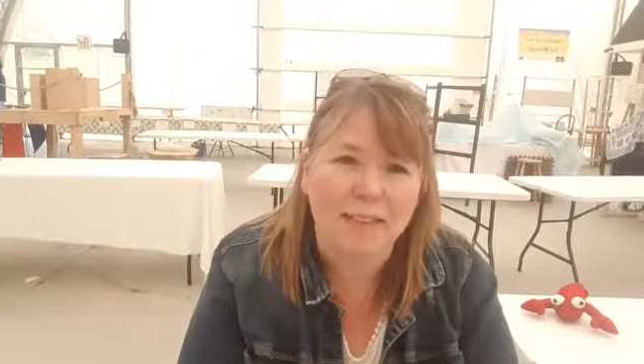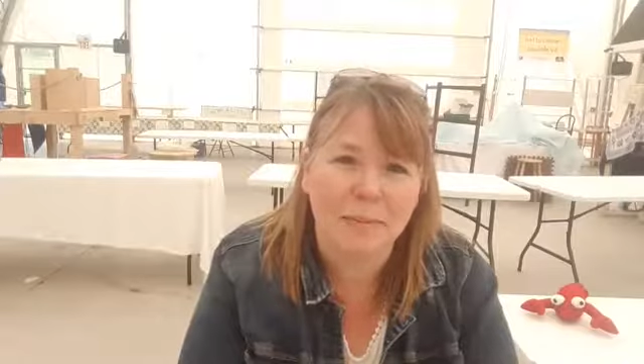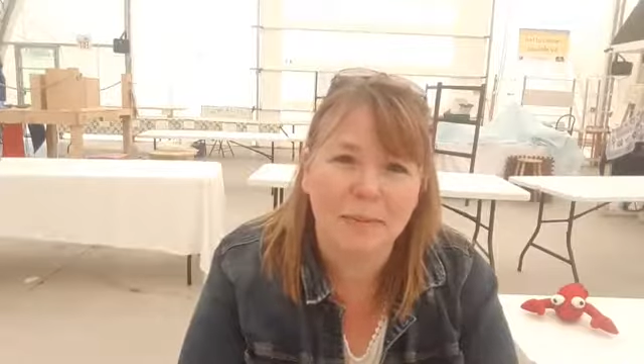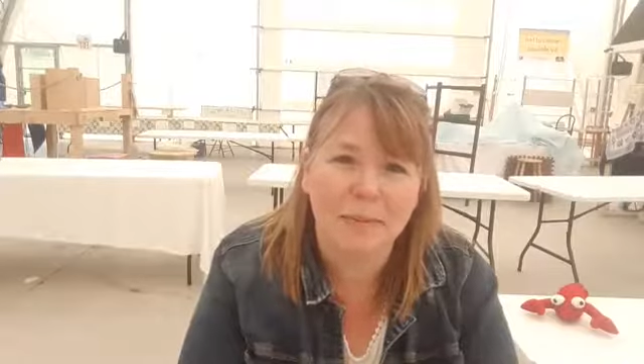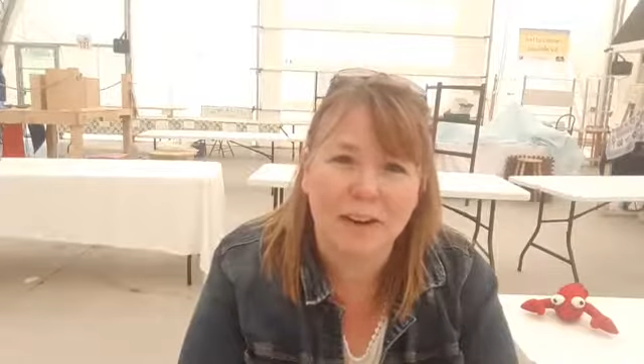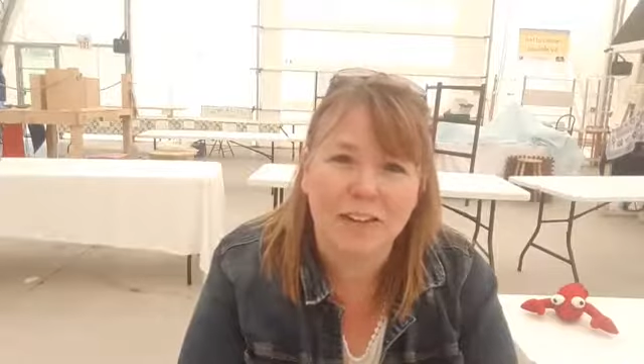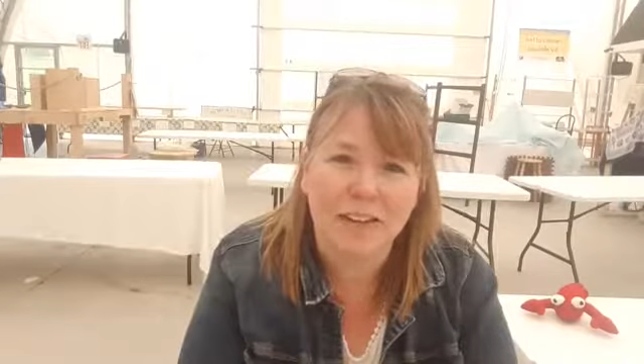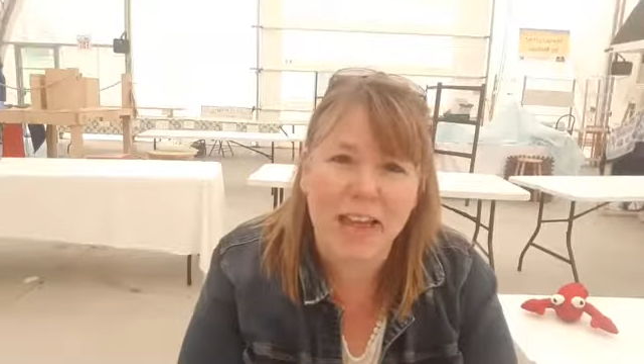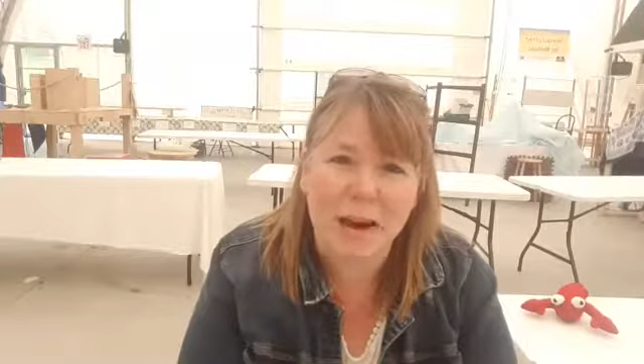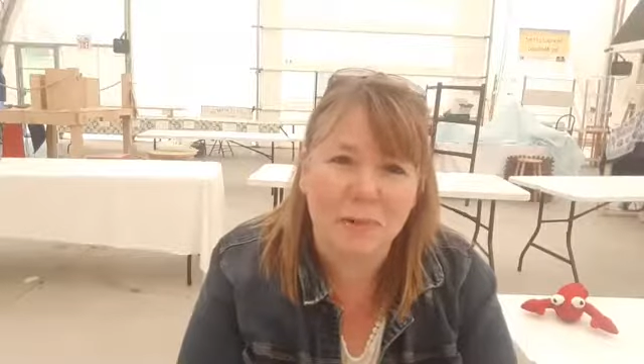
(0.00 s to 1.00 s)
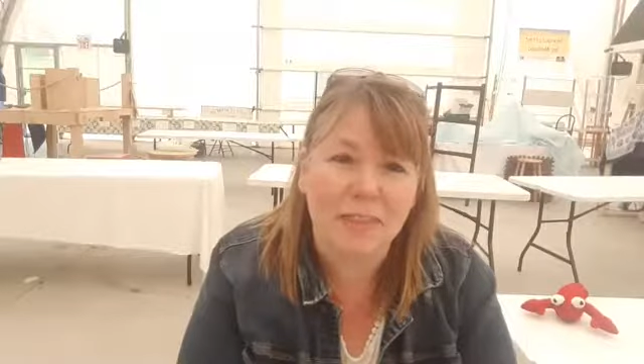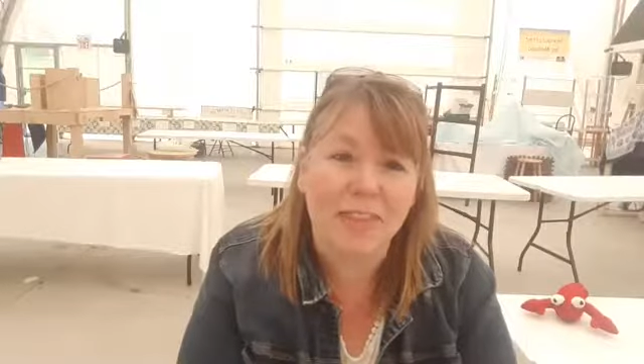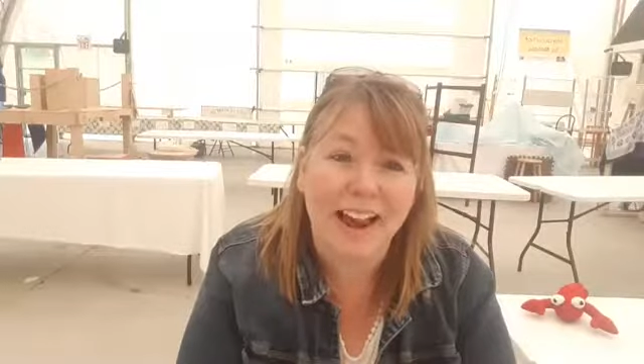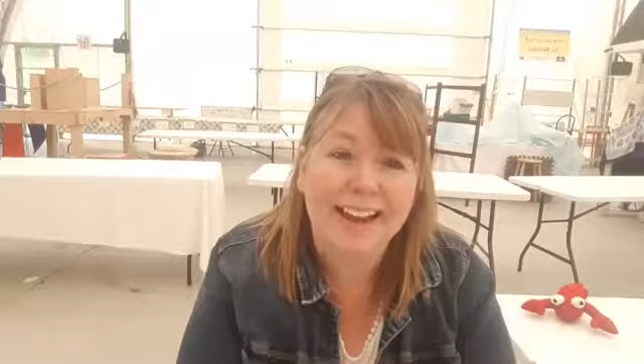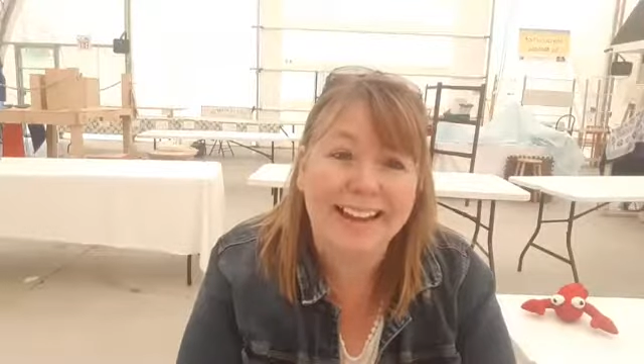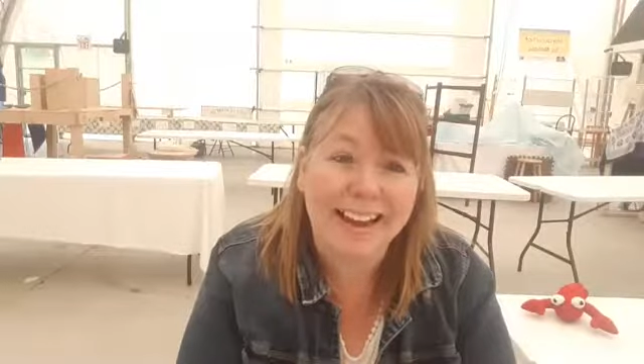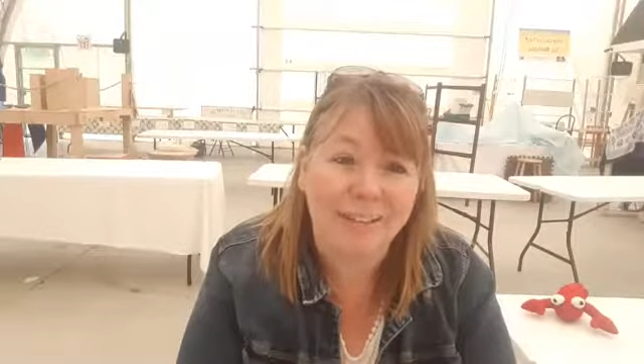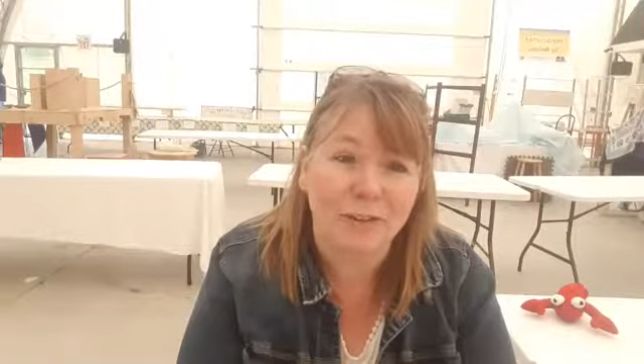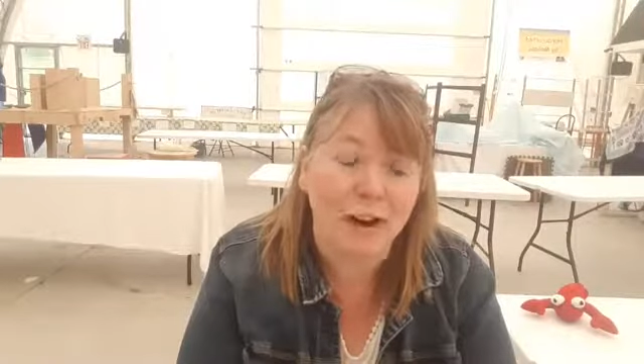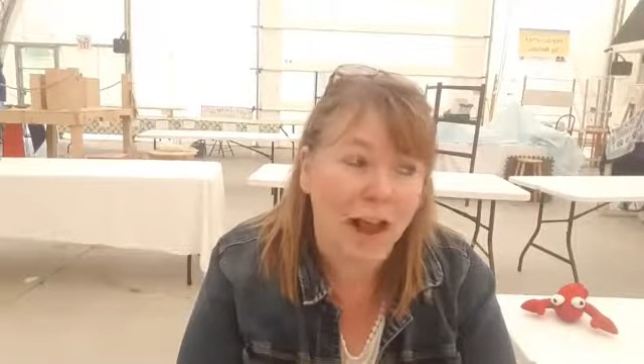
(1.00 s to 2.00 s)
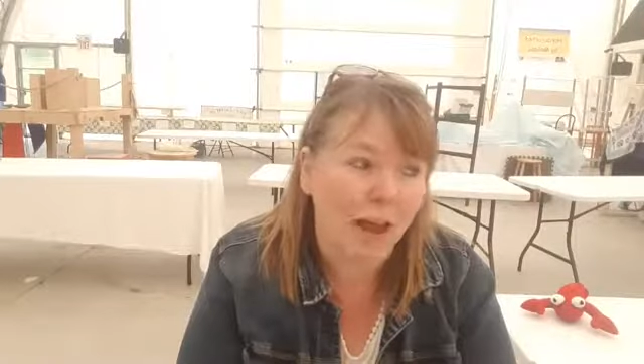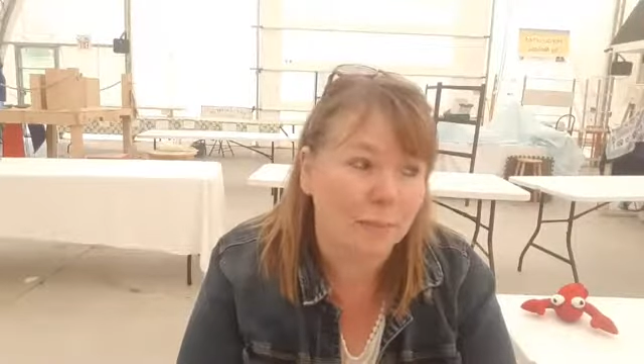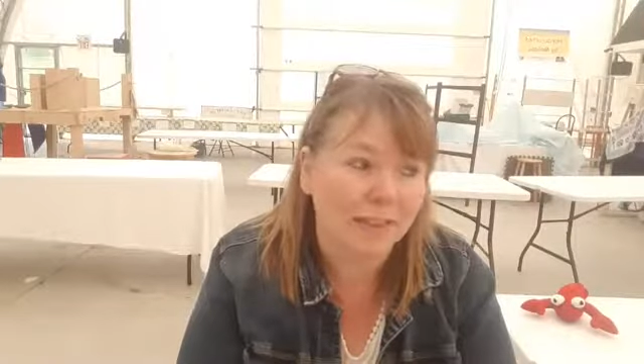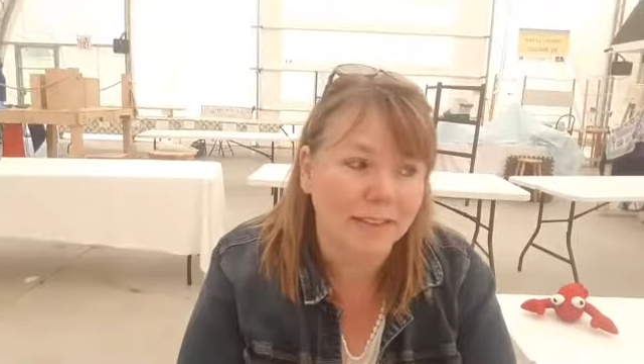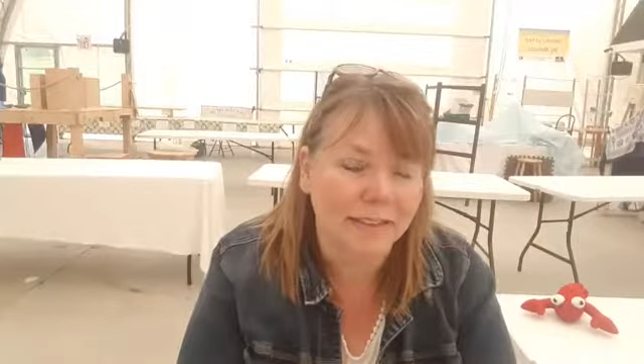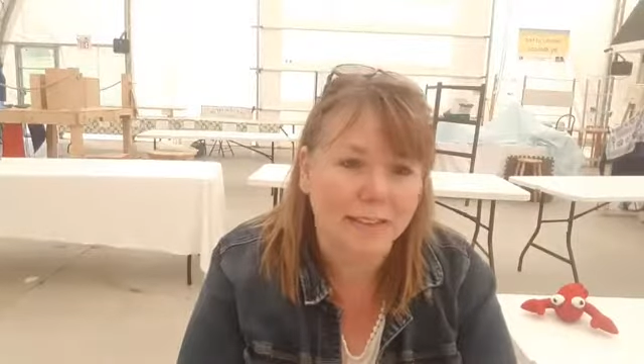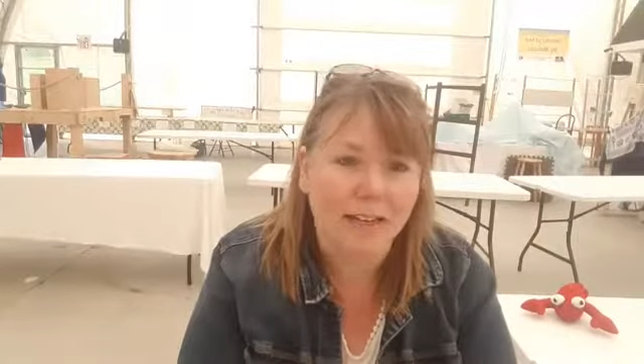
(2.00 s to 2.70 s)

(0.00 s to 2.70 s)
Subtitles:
I'm in front of the camera and that never happens.